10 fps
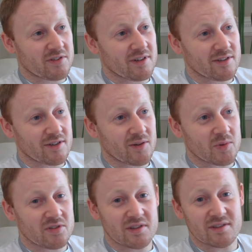sees all oh,
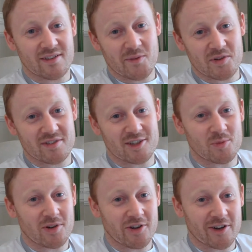the season, everyone
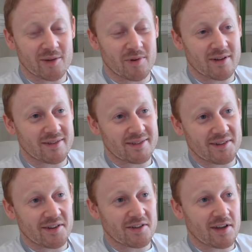sees we're local, but,
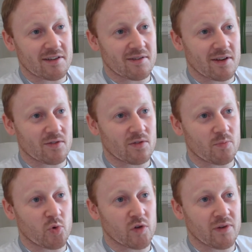you know, it's, it's, it's
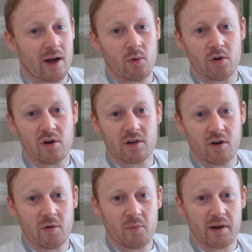proven how local
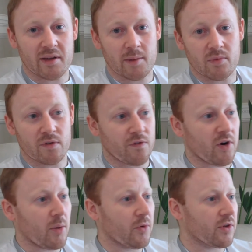you are by naming the
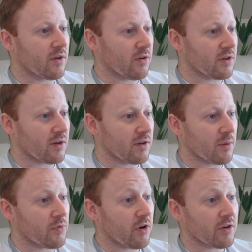farm or the, or the,
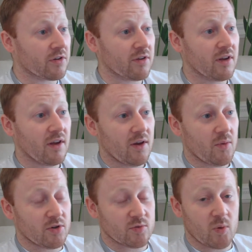the product,
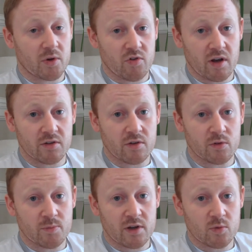which is what we try to do
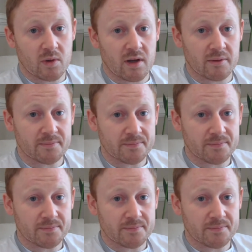as best we can.